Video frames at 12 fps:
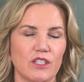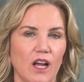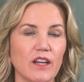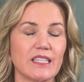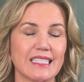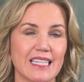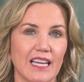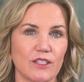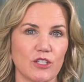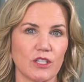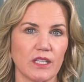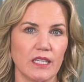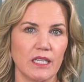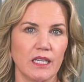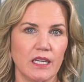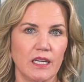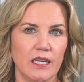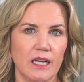
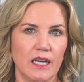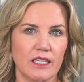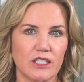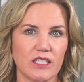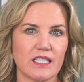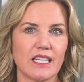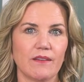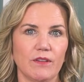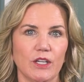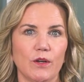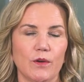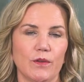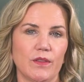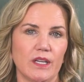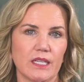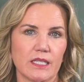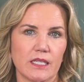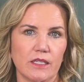unintentionally and just giving her
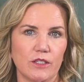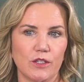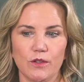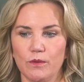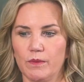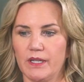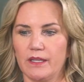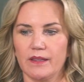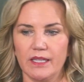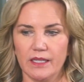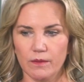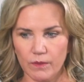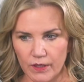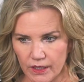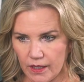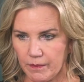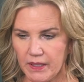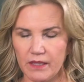things to do when a lead would
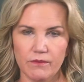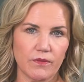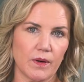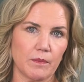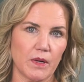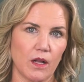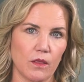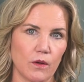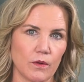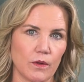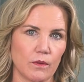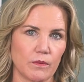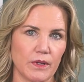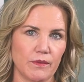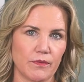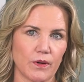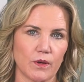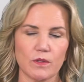come in from a local
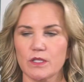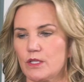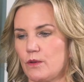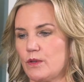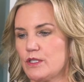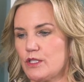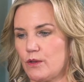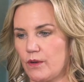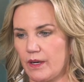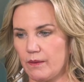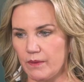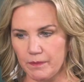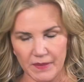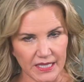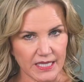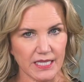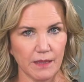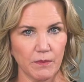referral source, or I would
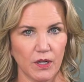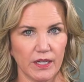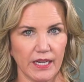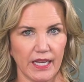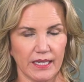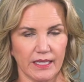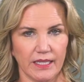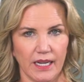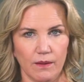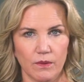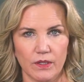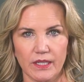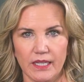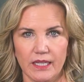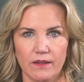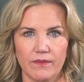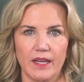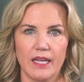meet someone at a networking
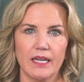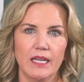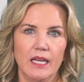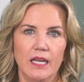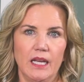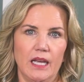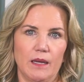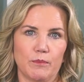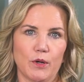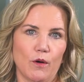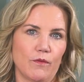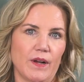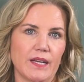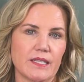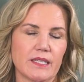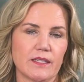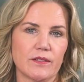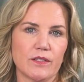event at
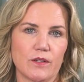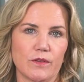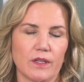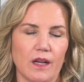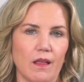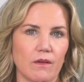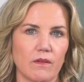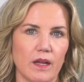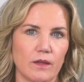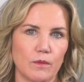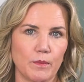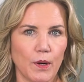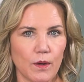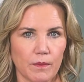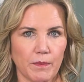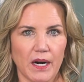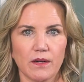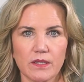Provisors or the Colorado
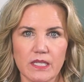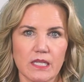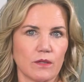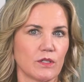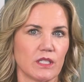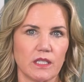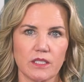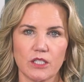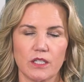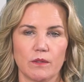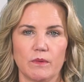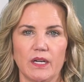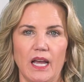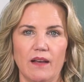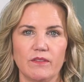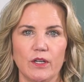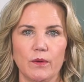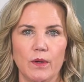Bar Association or what
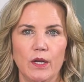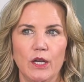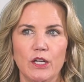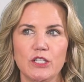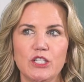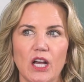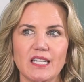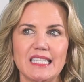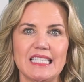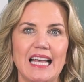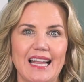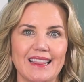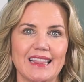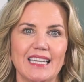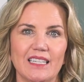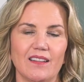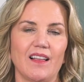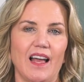have you. Just that
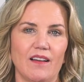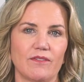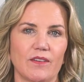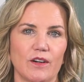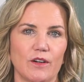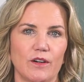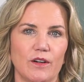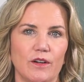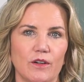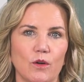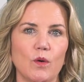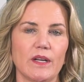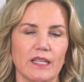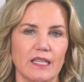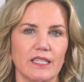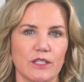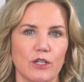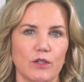little effort
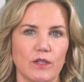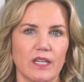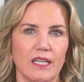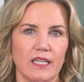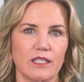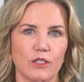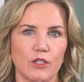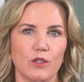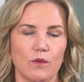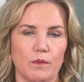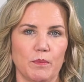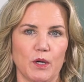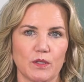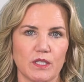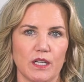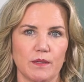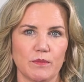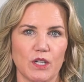quickly turned it into a
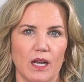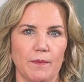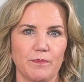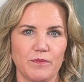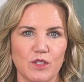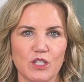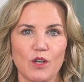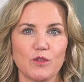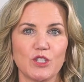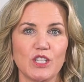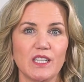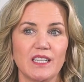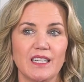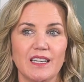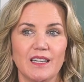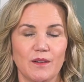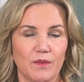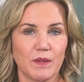part-time job. So she
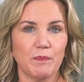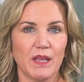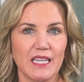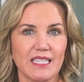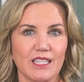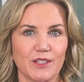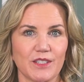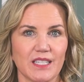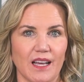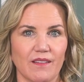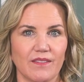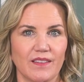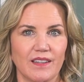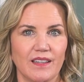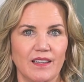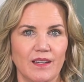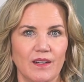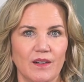replaced herself.
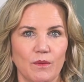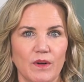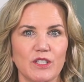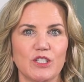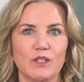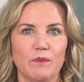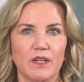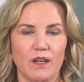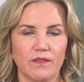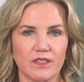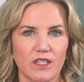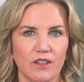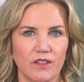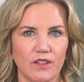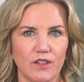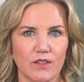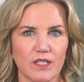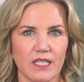When she went off to
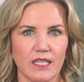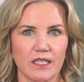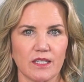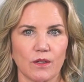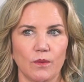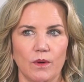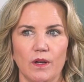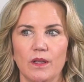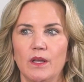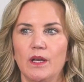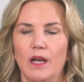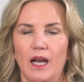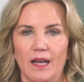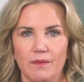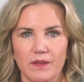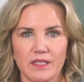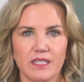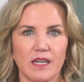nursing school, I
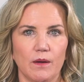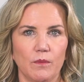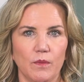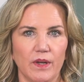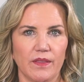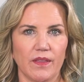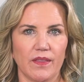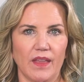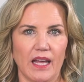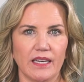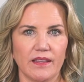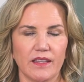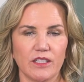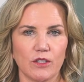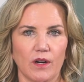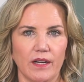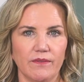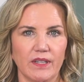was done with a lot of the
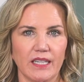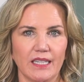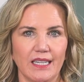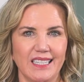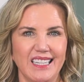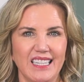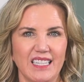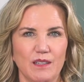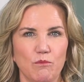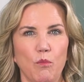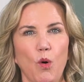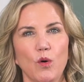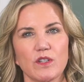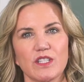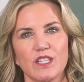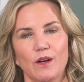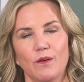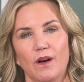driving and I needed more
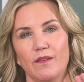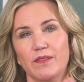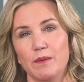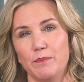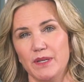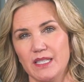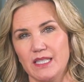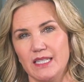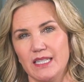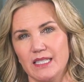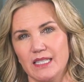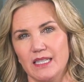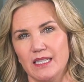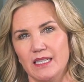so of the business